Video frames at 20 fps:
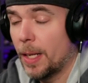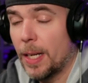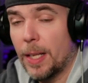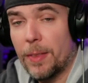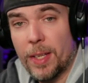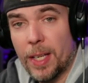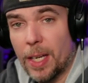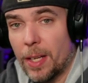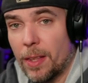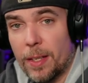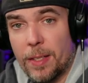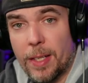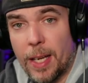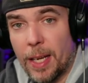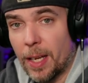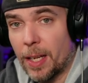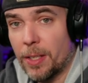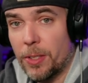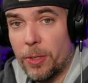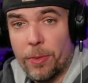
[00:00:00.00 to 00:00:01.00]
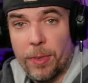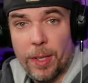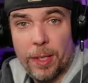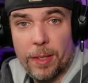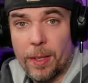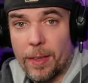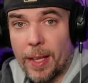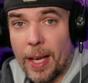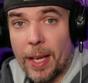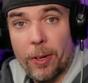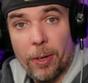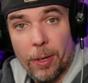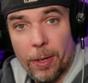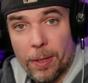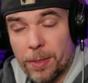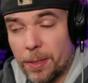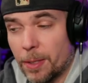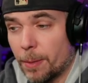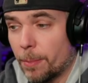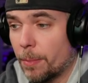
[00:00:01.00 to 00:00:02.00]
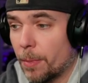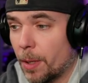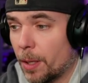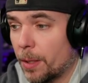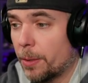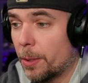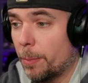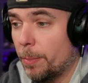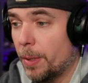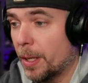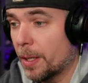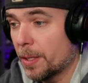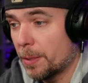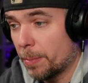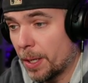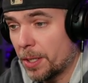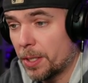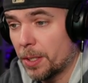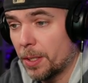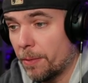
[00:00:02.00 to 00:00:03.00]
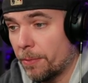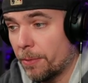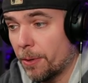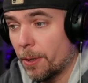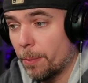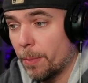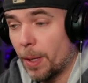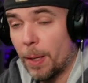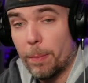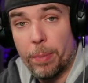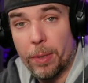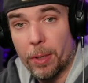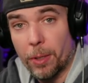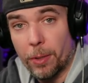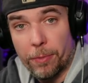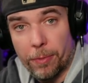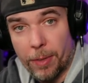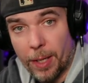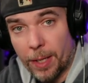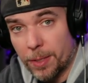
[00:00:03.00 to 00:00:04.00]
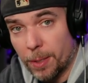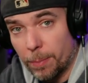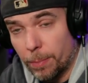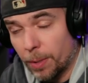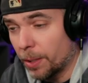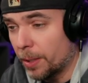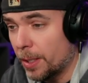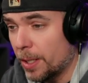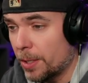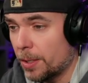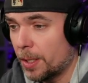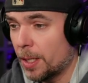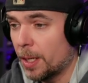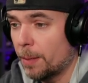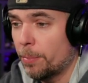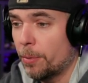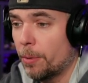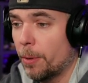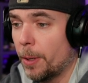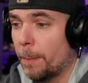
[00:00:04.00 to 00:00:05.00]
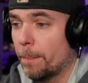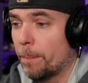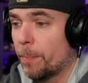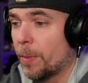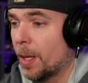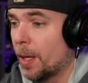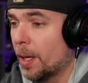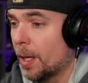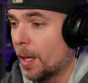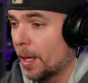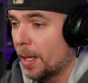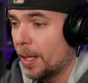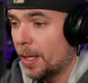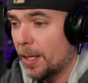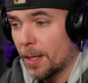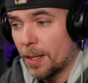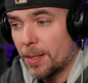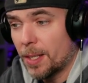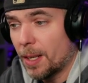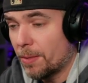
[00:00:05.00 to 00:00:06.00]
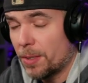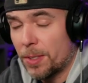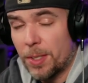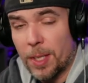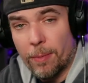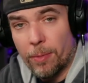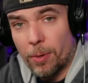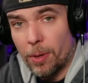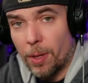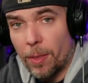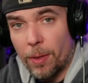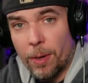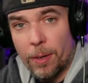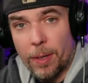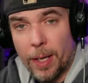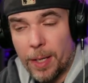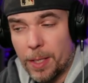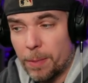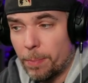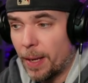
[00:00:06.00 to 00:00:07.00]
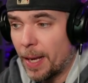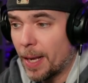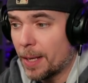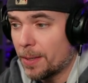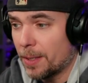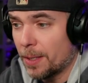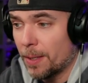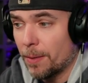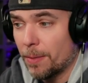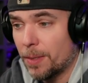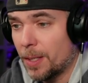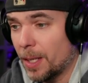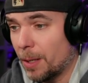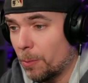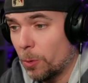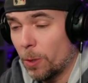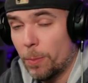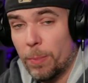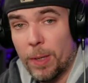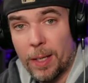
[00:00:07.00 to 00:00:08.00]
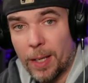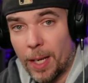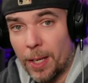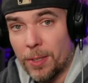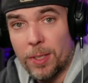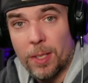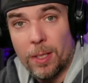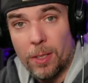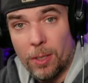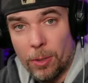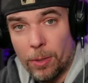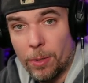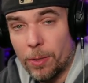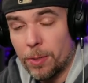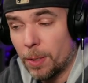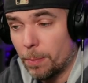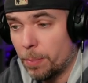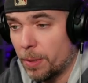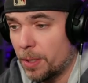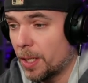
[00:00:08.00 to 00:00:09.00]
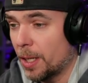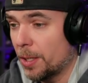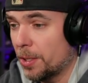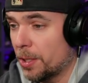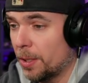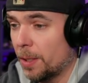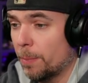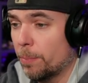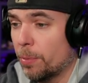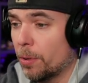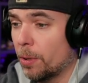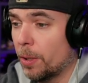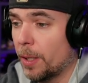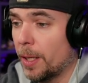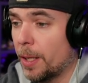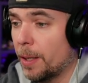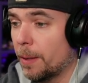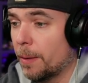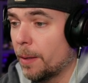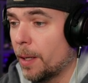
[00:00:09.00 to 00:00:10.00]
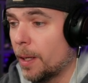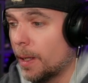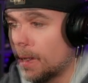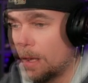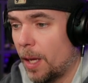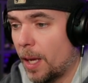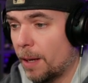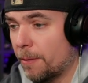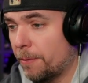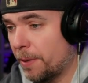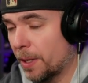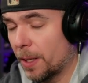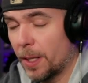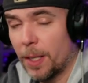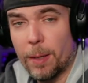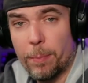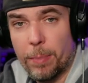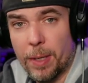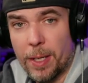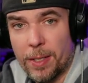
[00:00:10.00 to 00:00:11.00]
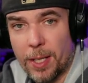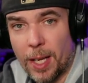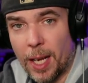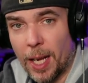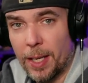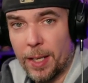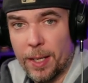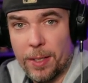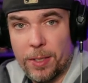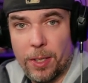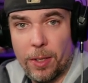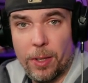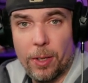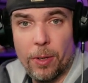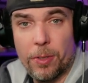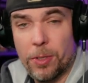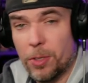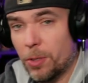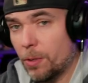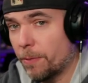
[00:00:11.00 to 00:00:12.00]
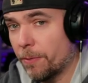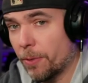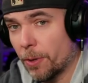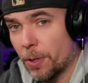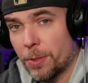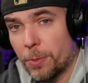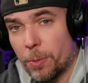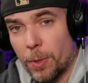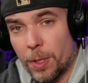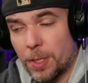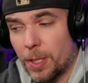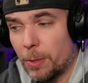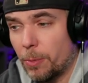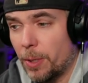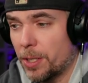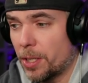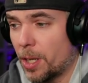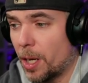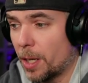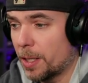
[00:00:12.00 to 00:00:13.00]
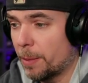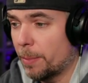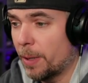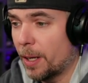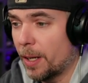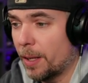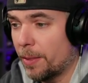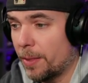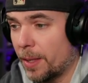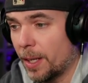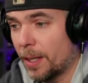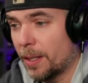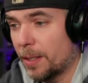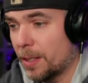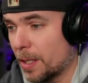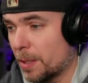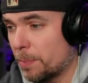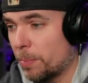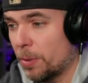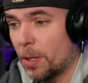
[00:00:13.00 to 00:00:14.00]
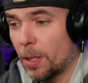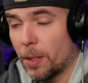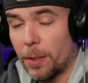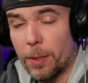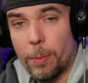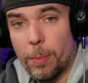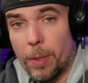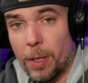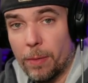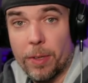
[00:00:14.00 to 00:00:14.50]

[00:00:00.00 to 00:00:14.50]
at the end of the day, I do think that hurts him a little bit, especially from a build flexibility standpoint. He does have several other nice passives that would be nice to use and potentially pull in. And feeling a bit tied into those 2 first ones that we talked about, I think does put a little bit of a